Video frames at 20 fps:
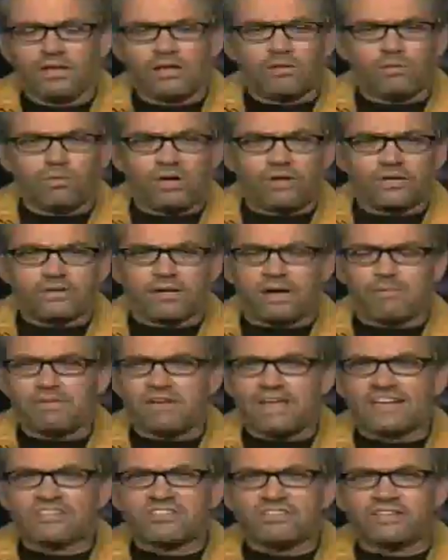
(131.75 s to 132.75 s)
Well, yeah, I'm an
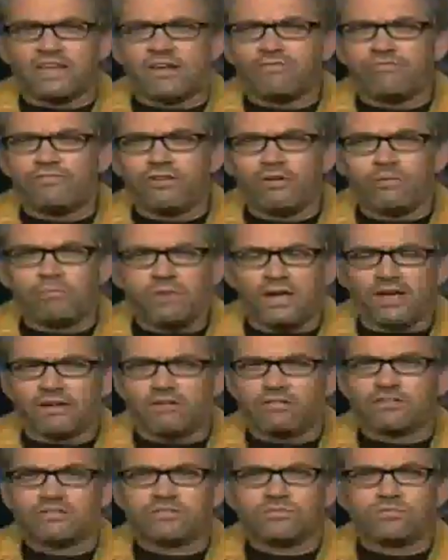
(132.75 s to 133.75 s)
accidental
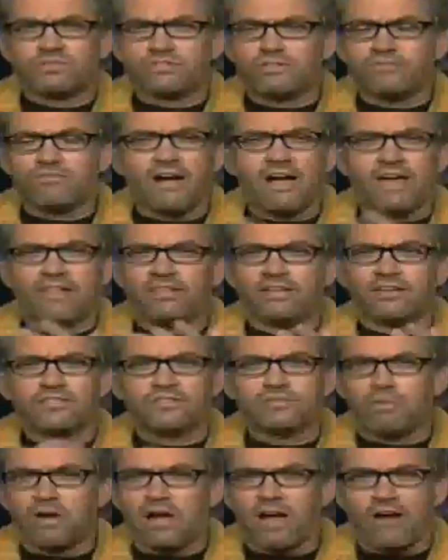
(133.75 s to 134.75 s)
filmmaker. This was divinely
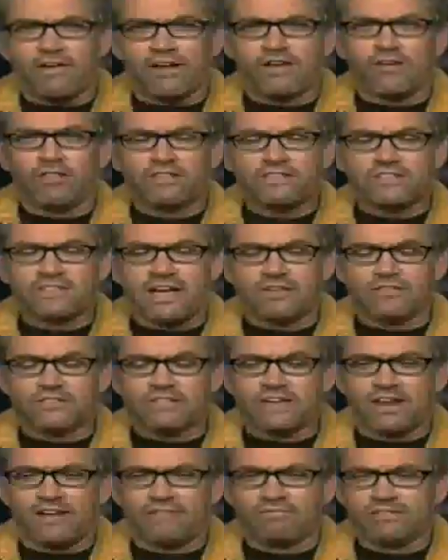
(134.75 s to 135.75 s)
inspired. I know that sounds
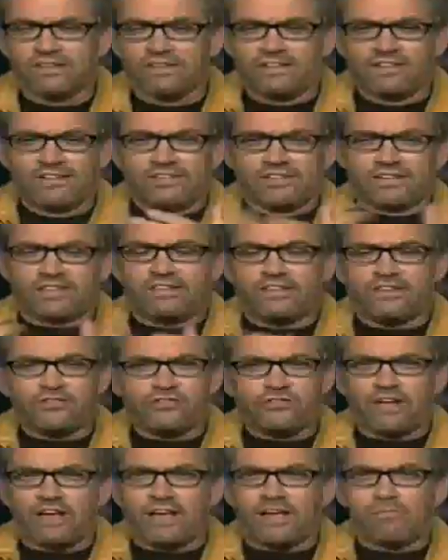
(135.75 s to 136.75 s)
kind of
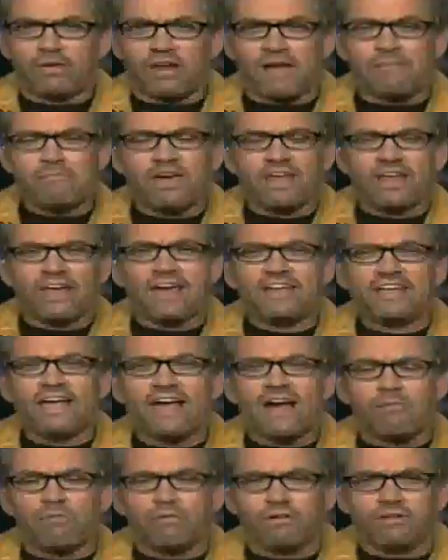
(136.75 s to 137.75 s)
cliche, but I met Eddie
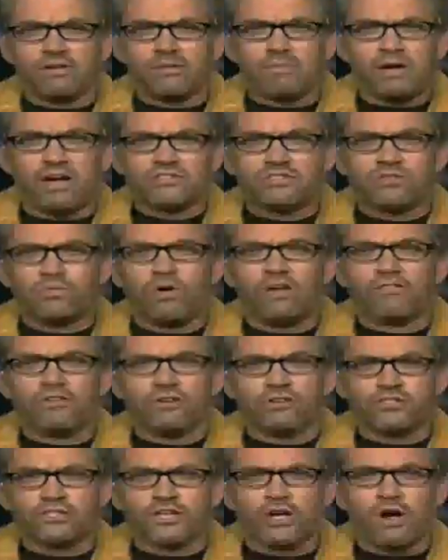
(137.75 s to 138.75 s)
Albert about 12
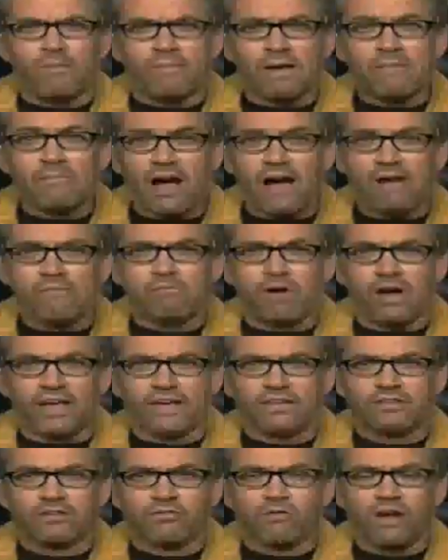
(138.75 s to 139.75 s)
years ago on my mountain
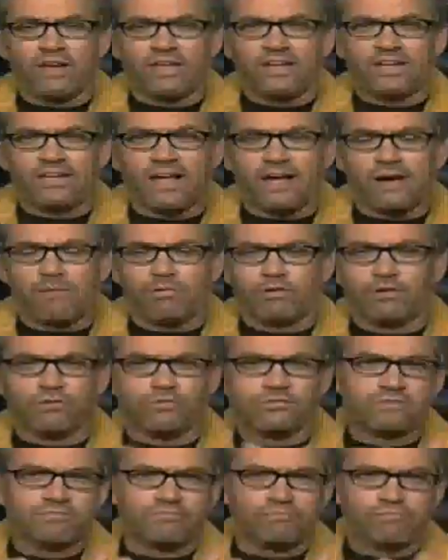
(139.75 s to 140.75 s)
bike, the great Eddie Albert,
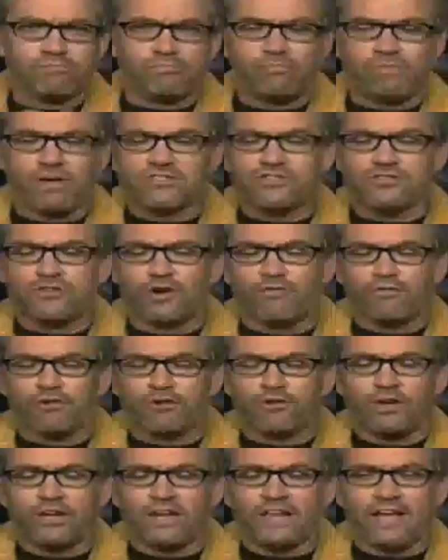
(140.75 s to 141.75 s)
who's best known for
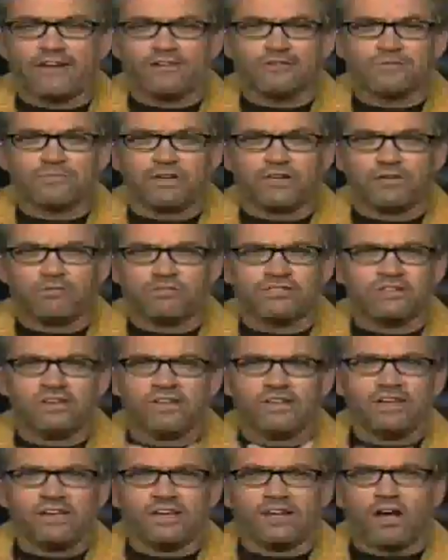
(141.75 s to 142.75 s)
Green Acres, but he was
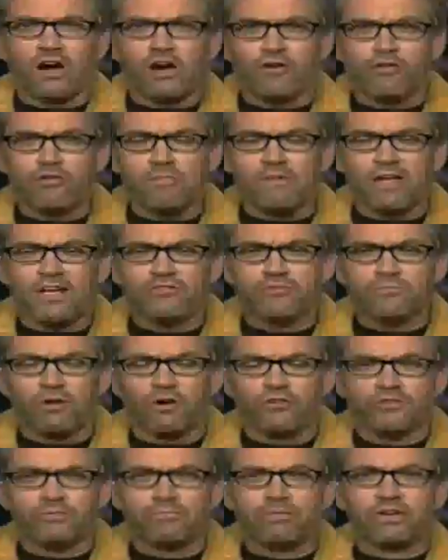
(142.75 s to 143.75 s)
in 100 major
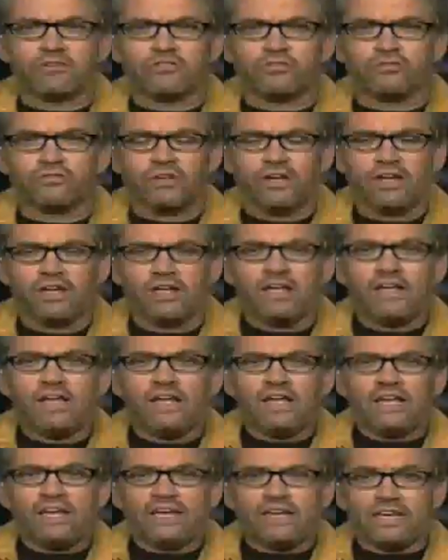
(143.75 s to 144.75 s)
motion pictures.
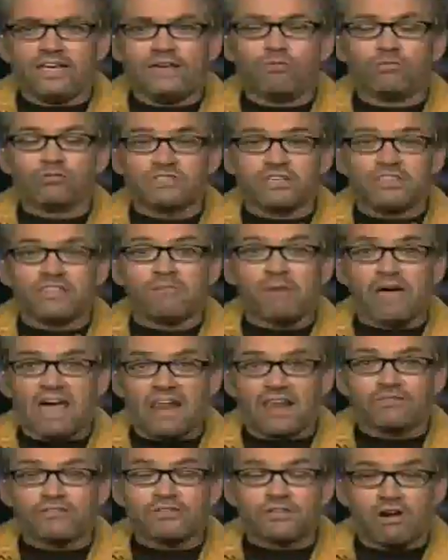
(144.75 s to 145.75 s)
He was in the
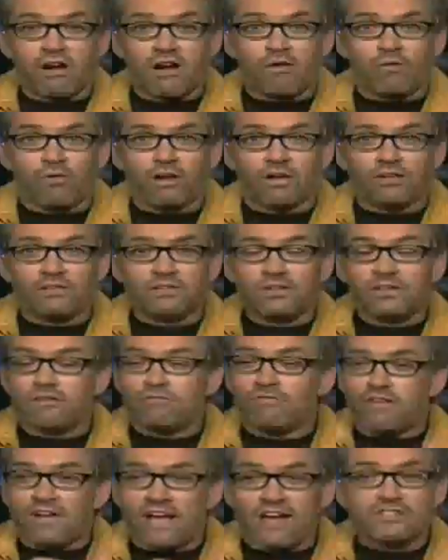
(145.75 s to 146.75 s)
Battle of Tarawa.
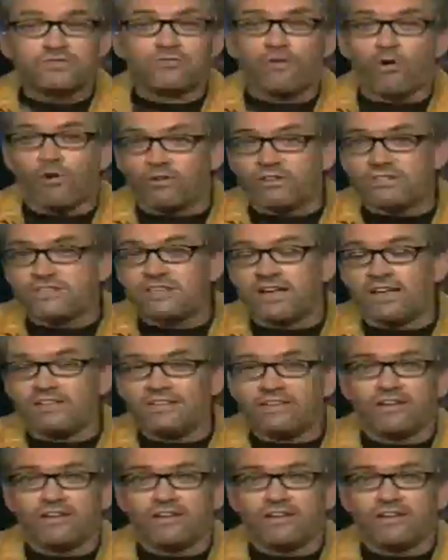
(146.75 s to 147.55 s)
Fast forward 10